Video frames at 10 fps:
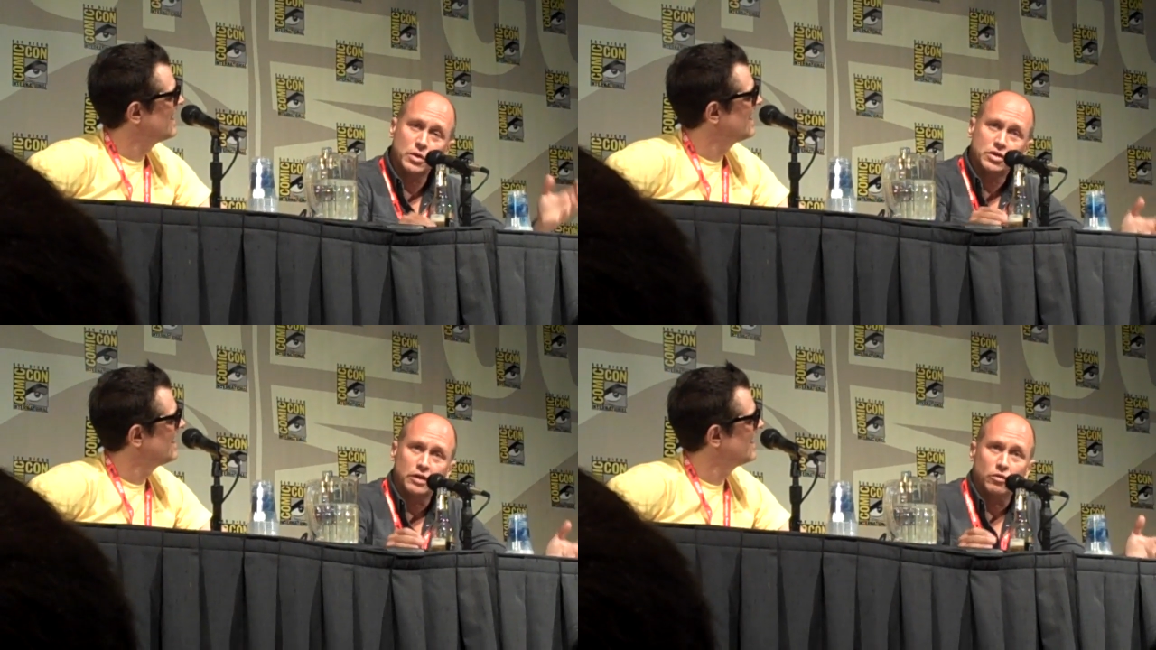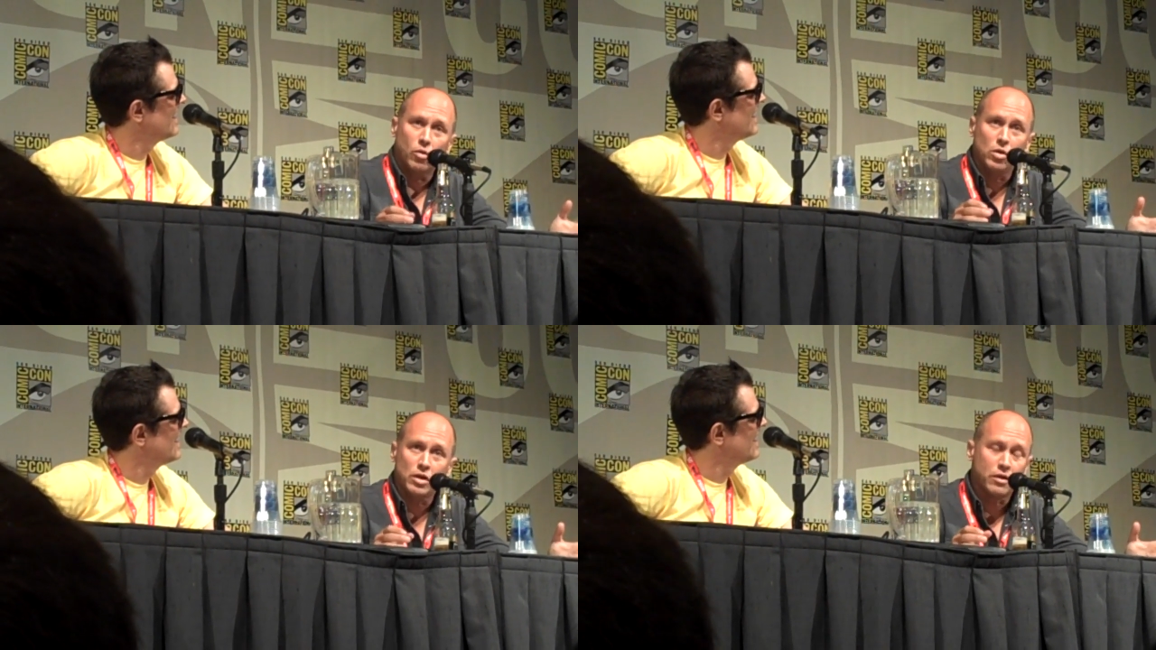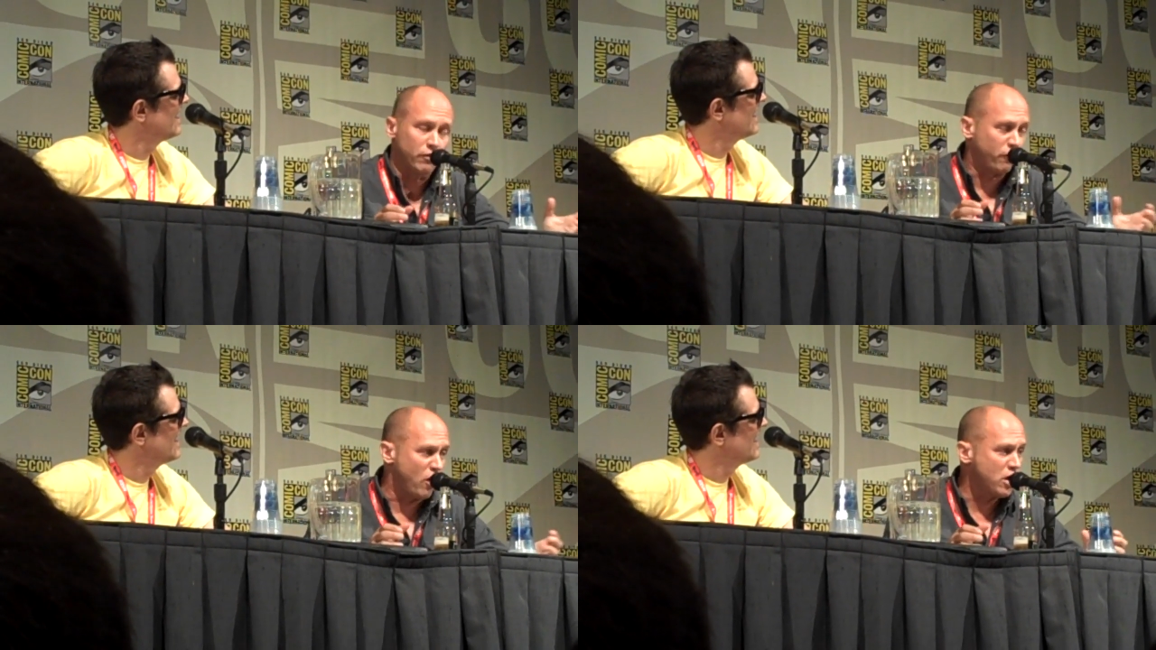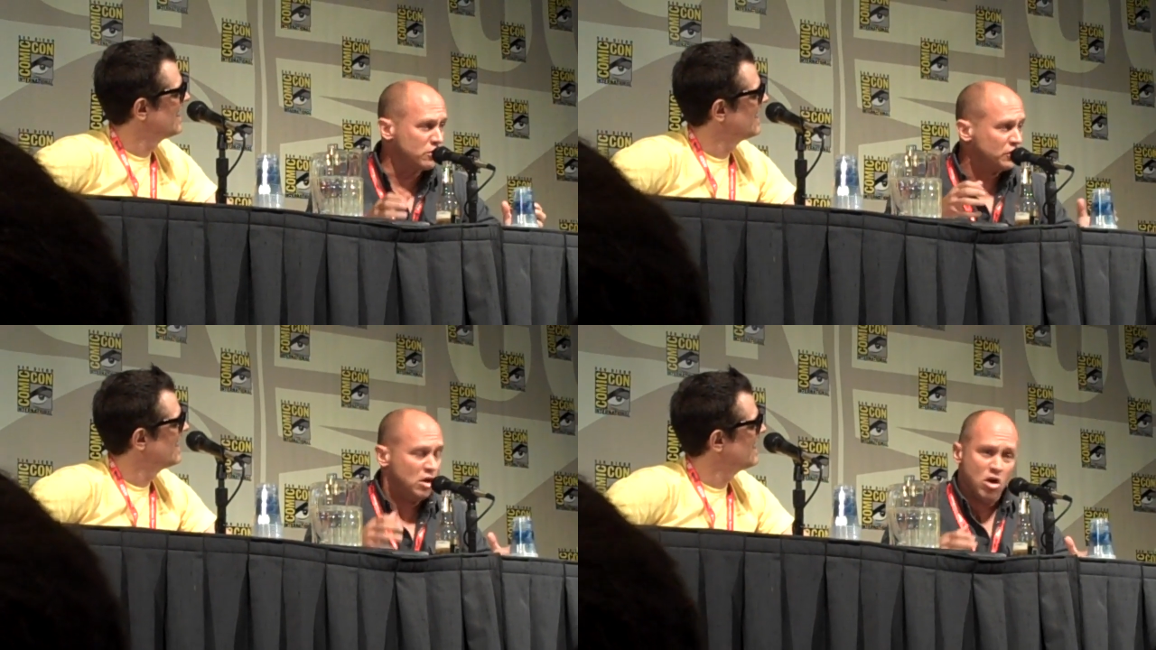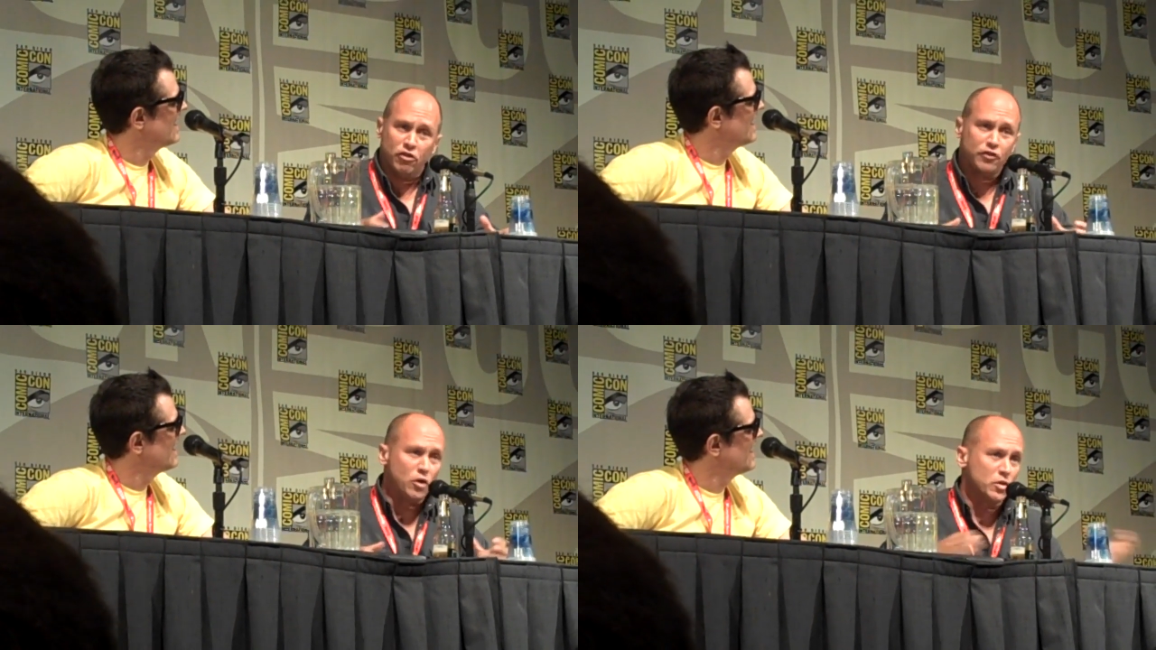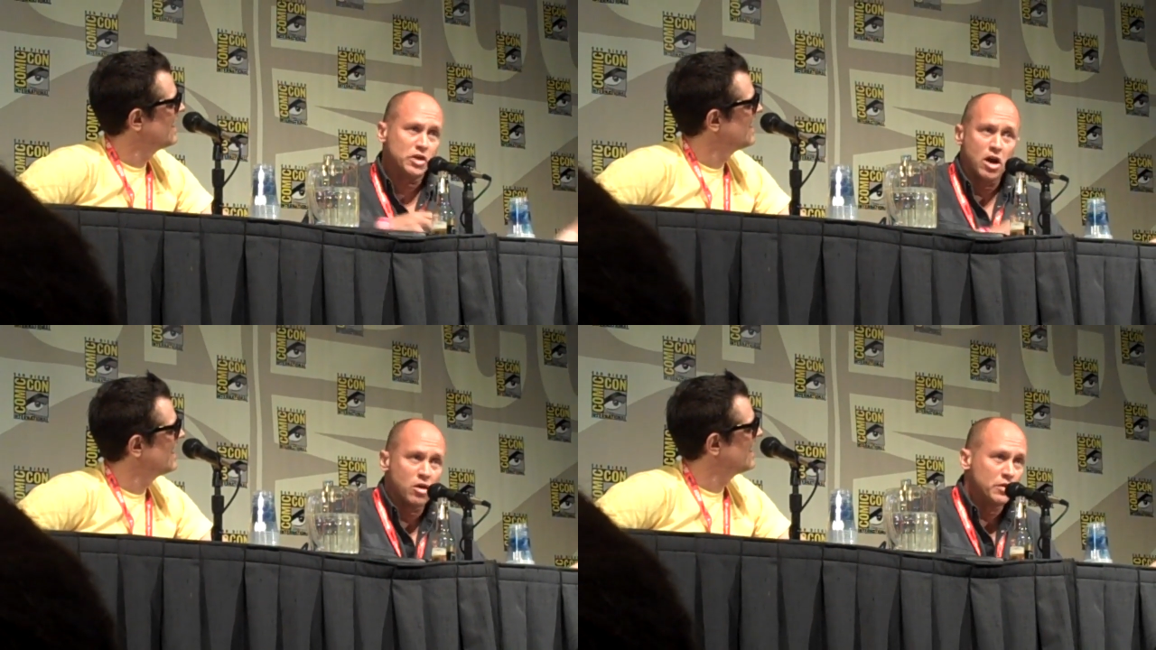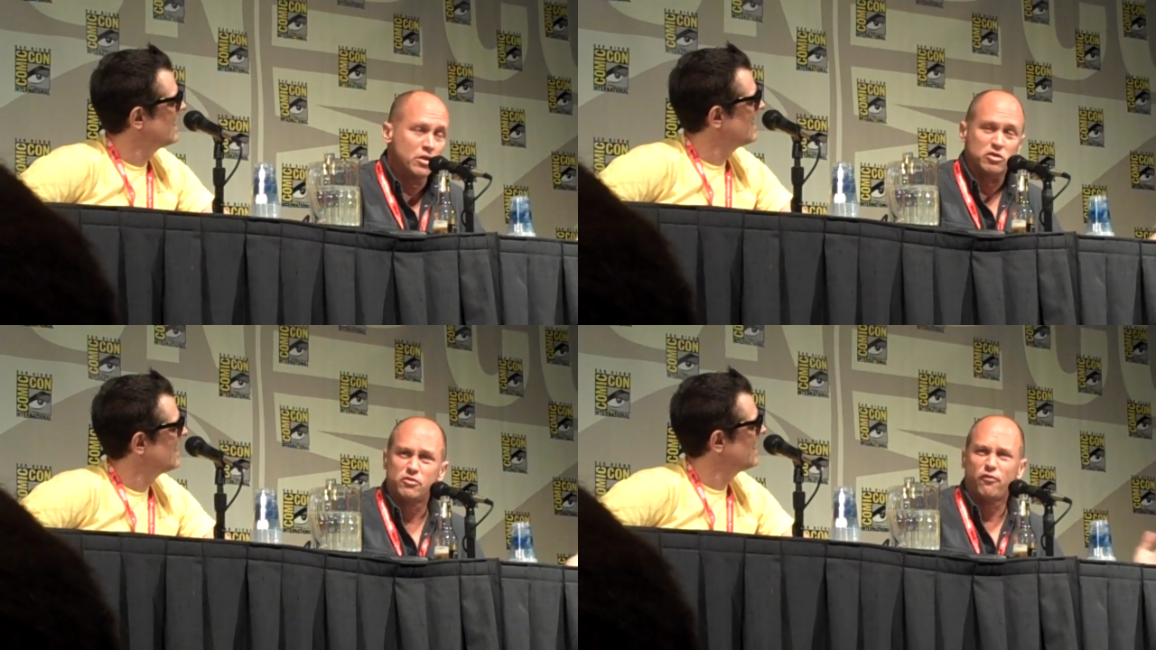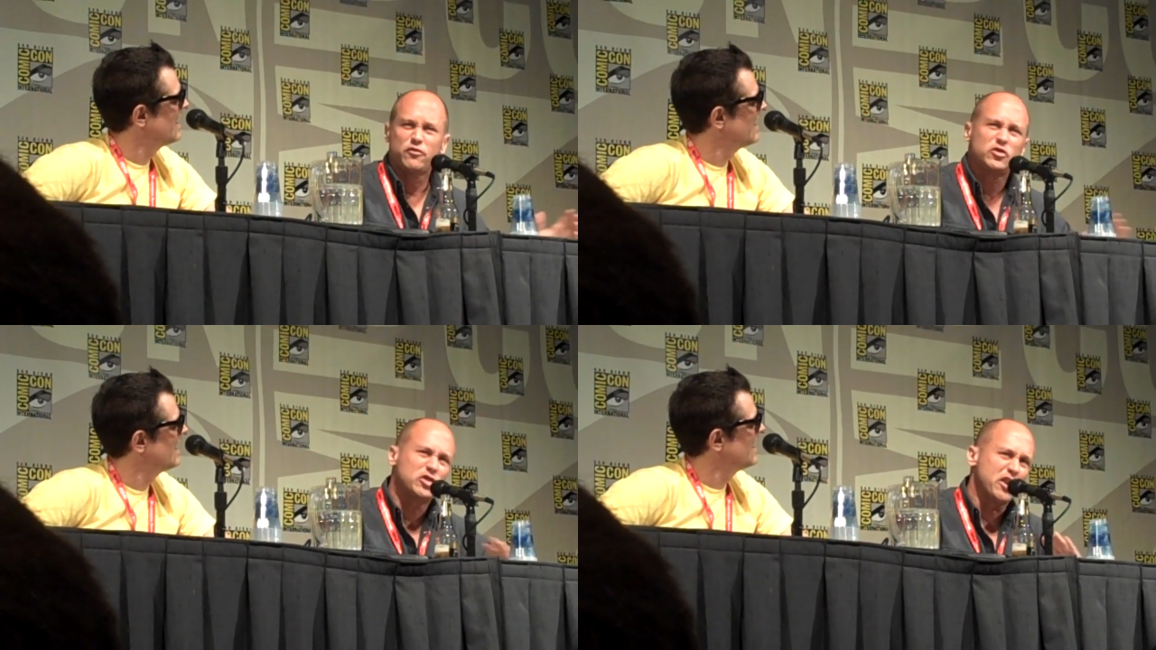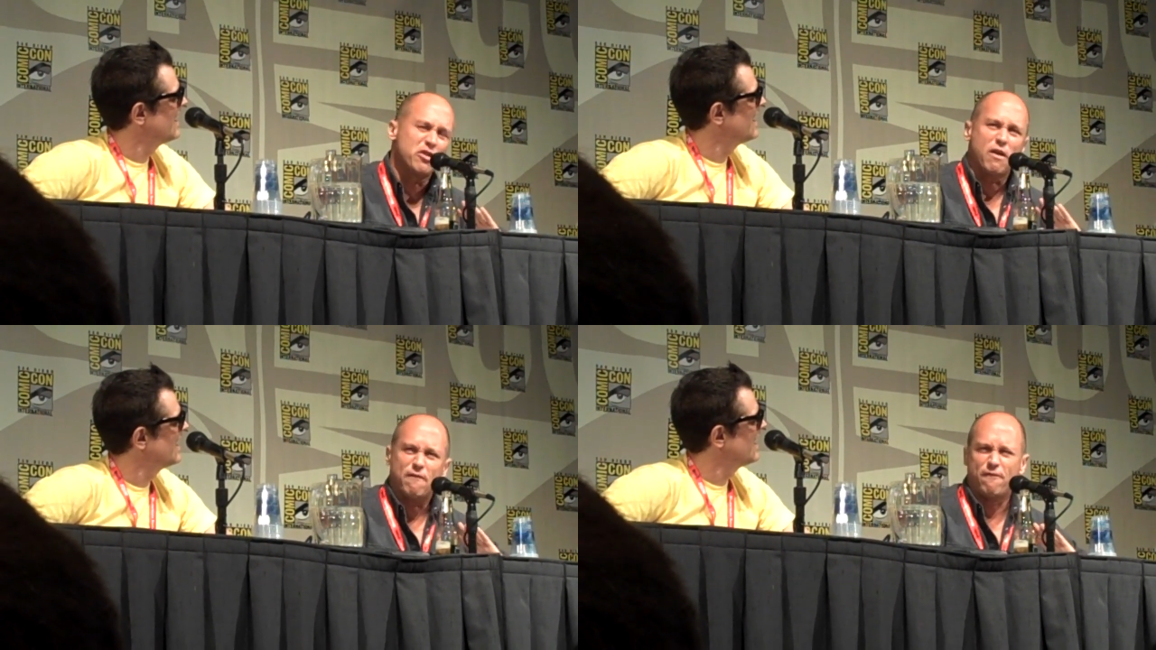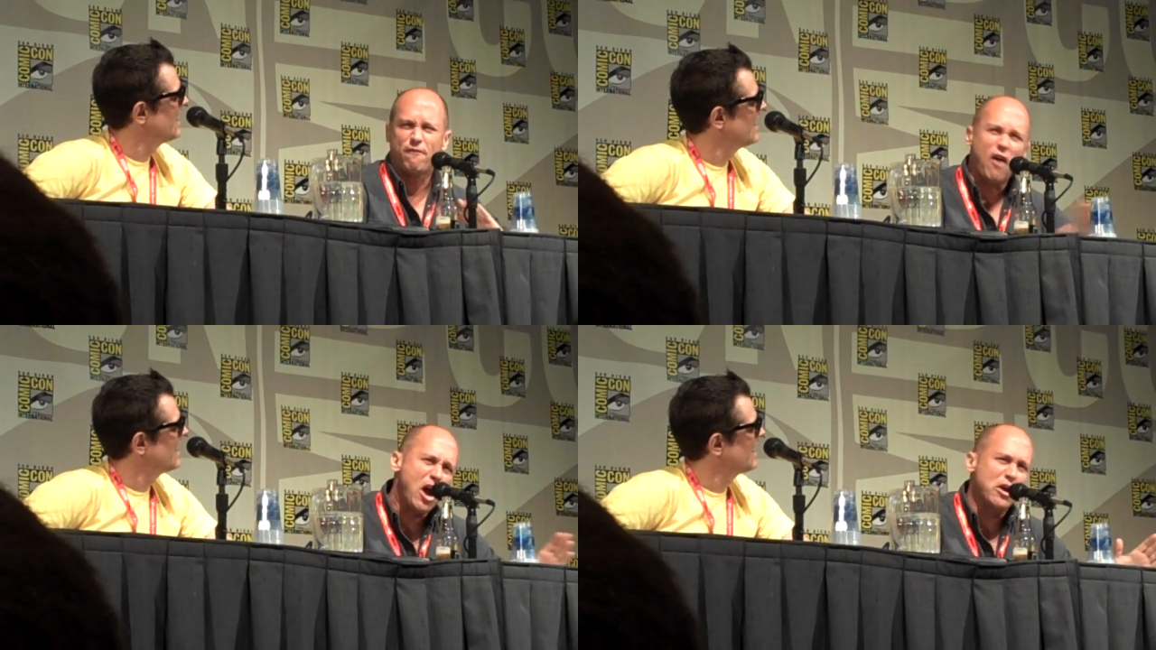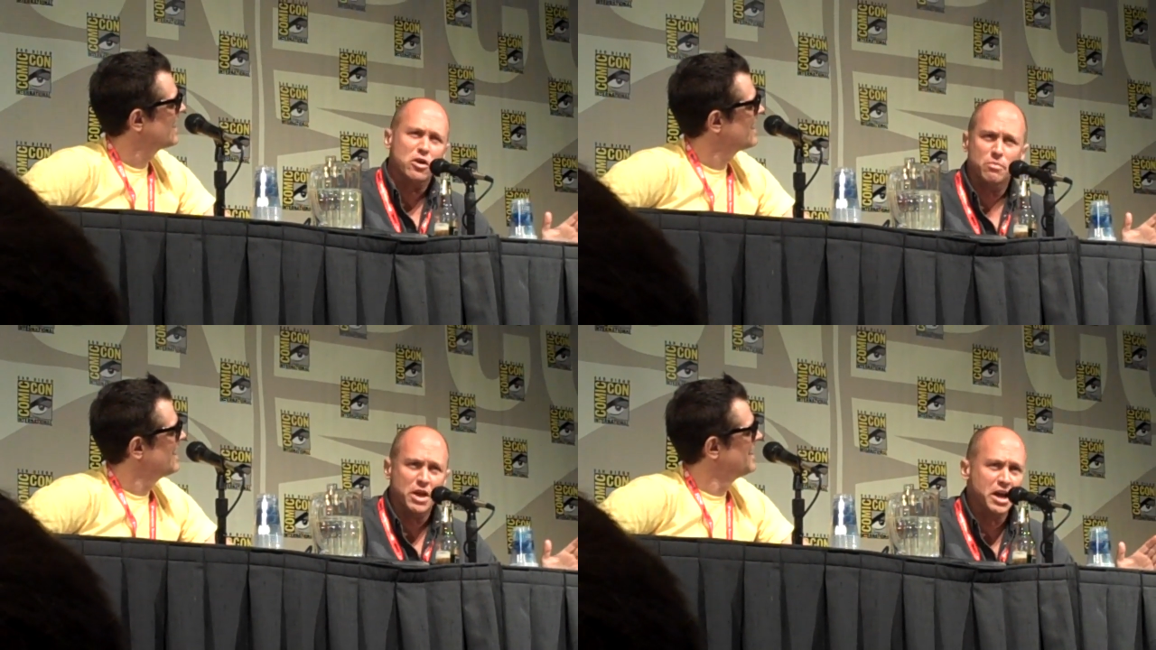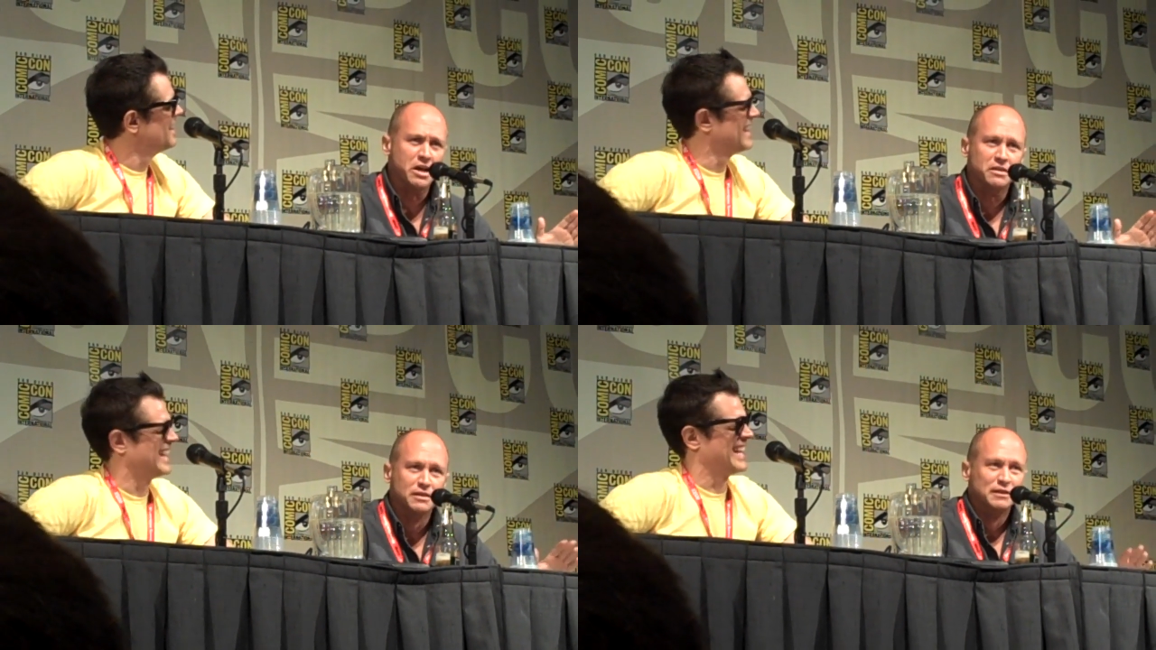Speaker 1: We'd take the oil out of the fryers, throw it down on there, and set it on fire, man.